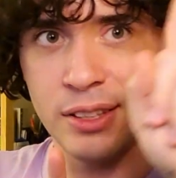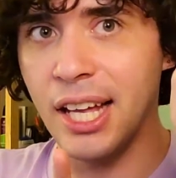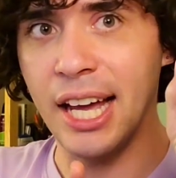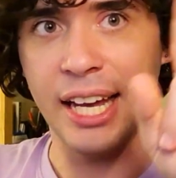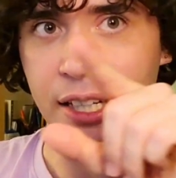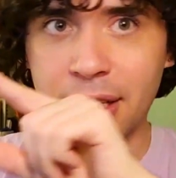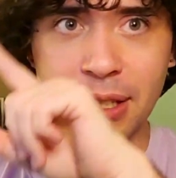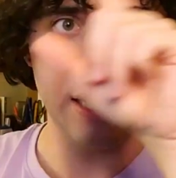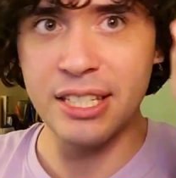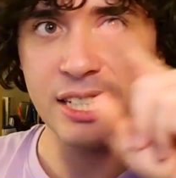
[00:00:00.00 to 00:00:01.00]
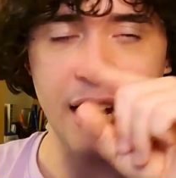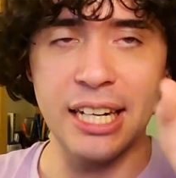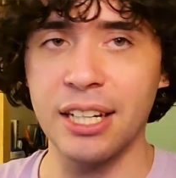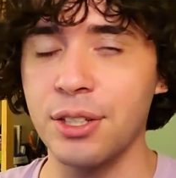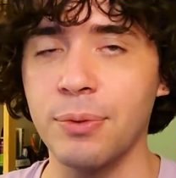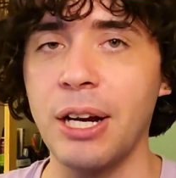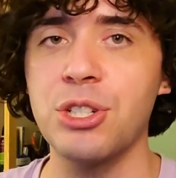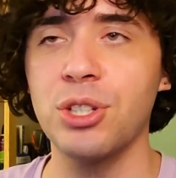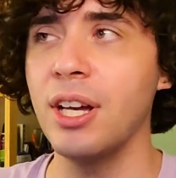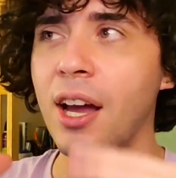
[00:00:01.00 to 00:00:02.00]
or a line indicating a
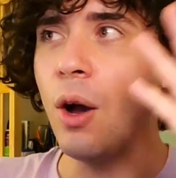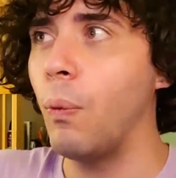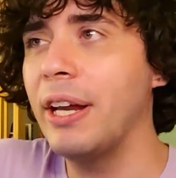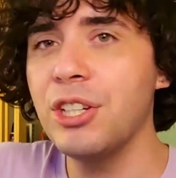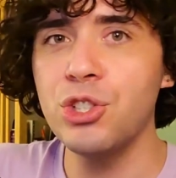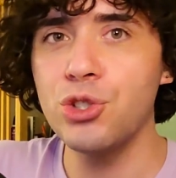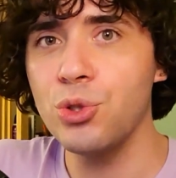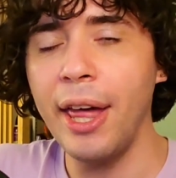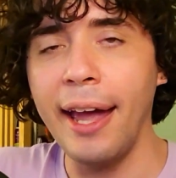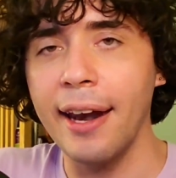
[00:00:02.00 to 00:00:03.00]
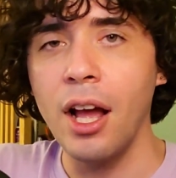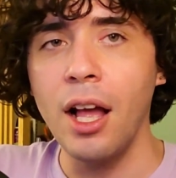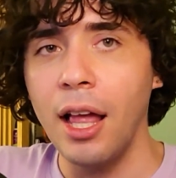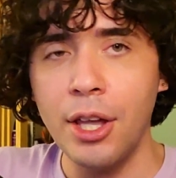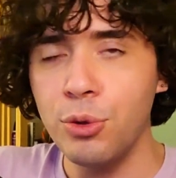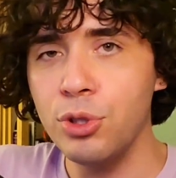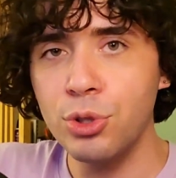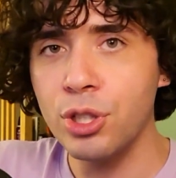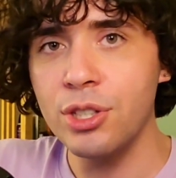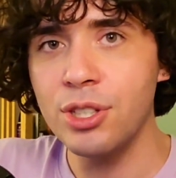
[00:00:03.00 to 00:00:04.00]
direction. Why don't you just do that?
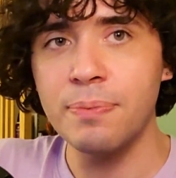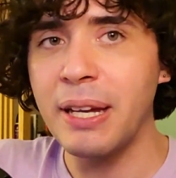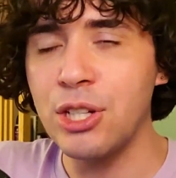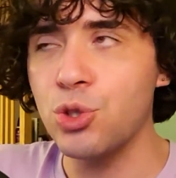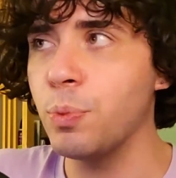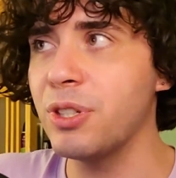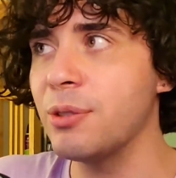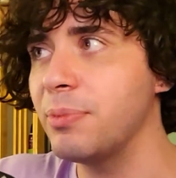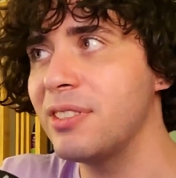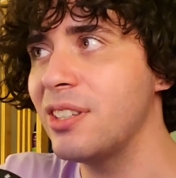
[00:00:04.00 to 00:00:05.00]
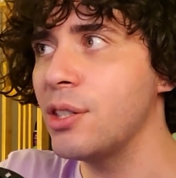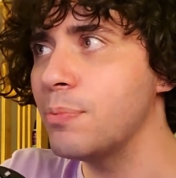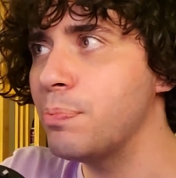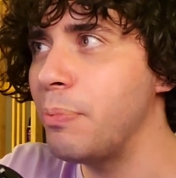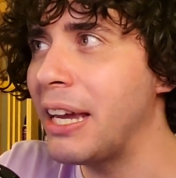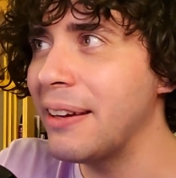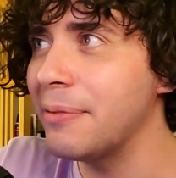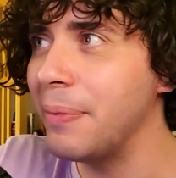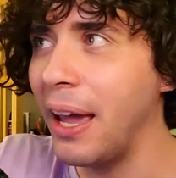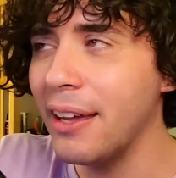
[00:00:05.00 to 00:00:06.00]
You could have just made it super simple. Instead, you made
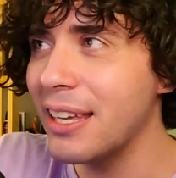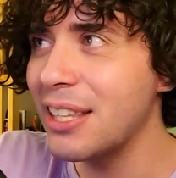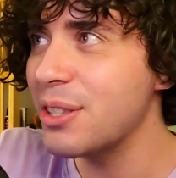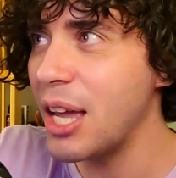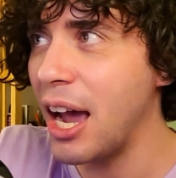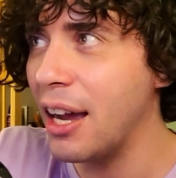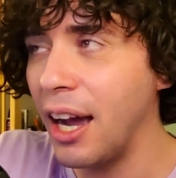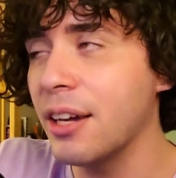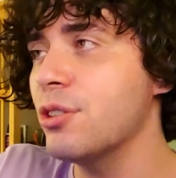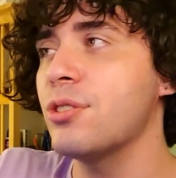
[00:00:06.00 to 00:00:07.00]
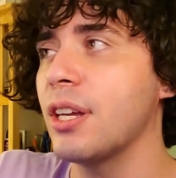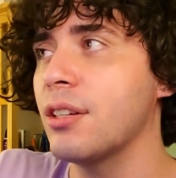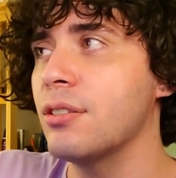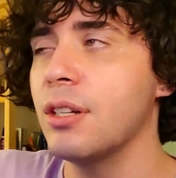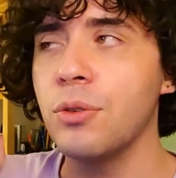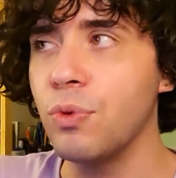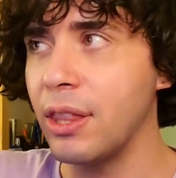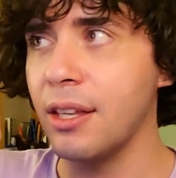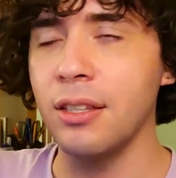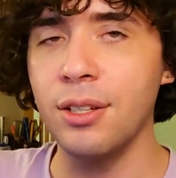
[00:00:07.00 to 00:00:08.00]
I understand
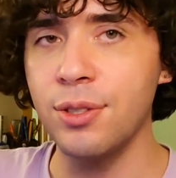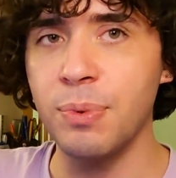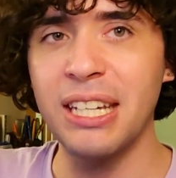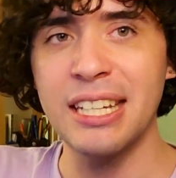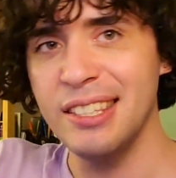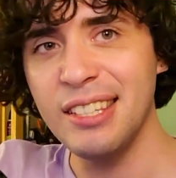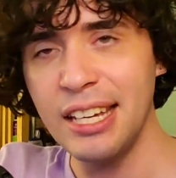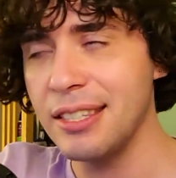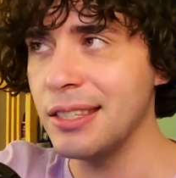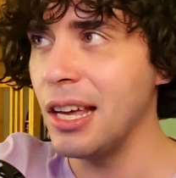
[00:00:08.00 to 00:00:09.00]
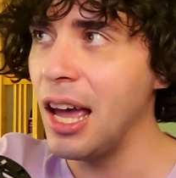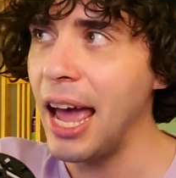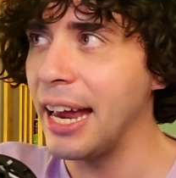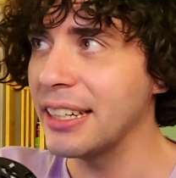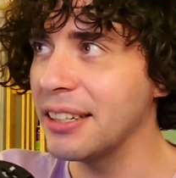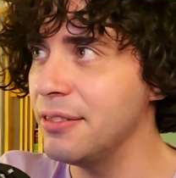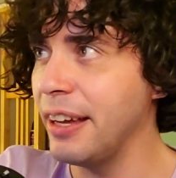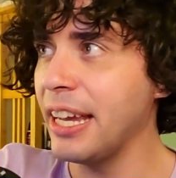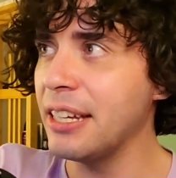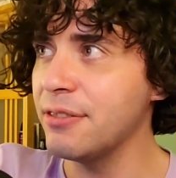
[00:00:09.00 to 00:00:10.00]
that they need to be concise and
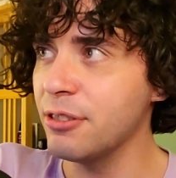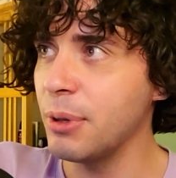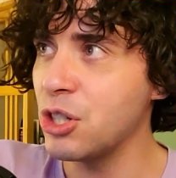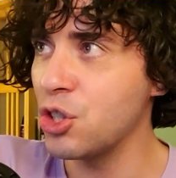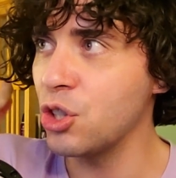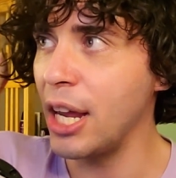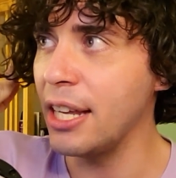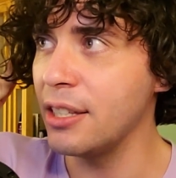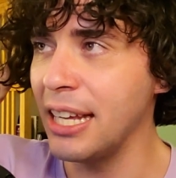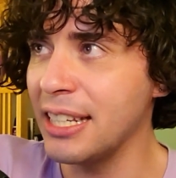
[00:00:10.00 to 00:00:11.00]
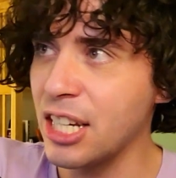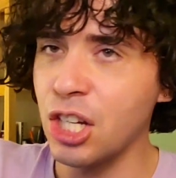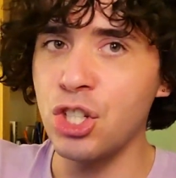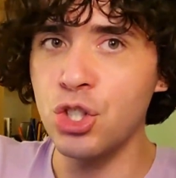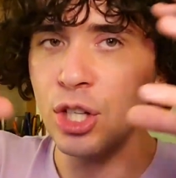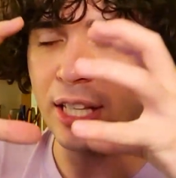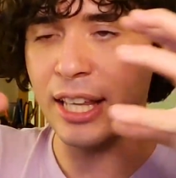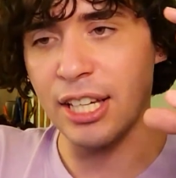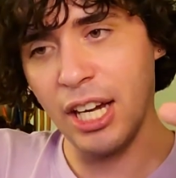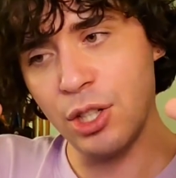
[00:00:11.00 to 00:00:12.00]
convey information and
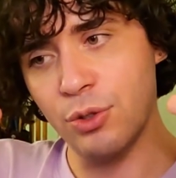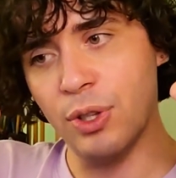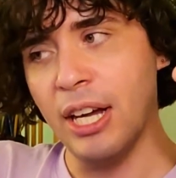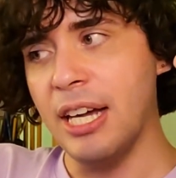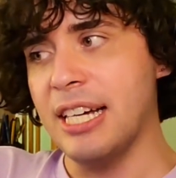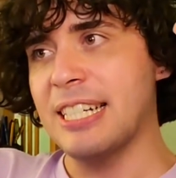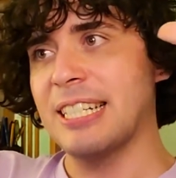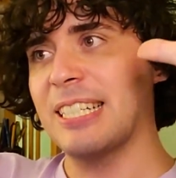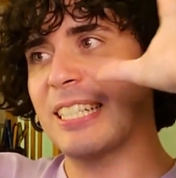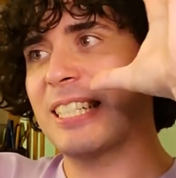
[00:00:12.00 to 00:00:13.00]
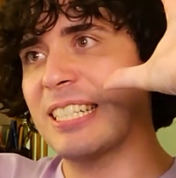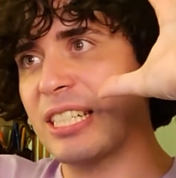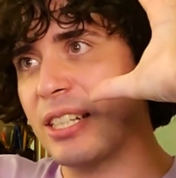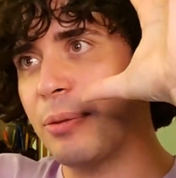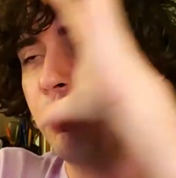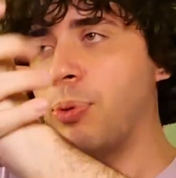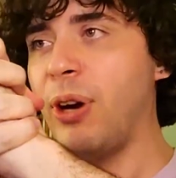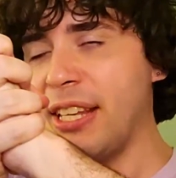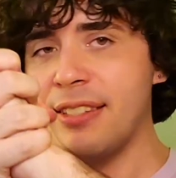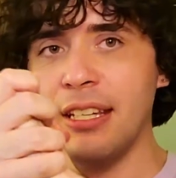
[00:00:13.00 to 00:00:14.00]
like kind of
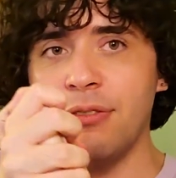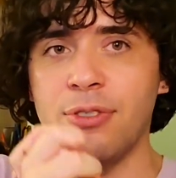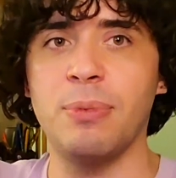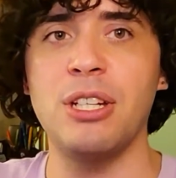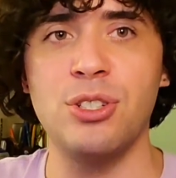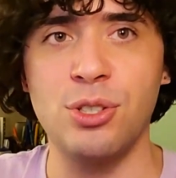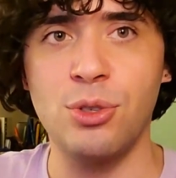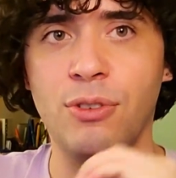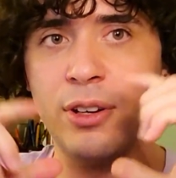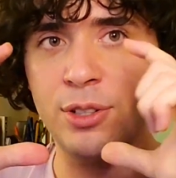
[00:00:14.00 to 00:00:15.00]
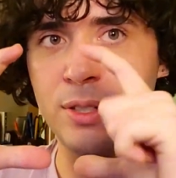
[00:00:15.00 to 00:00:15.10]
compress information into a very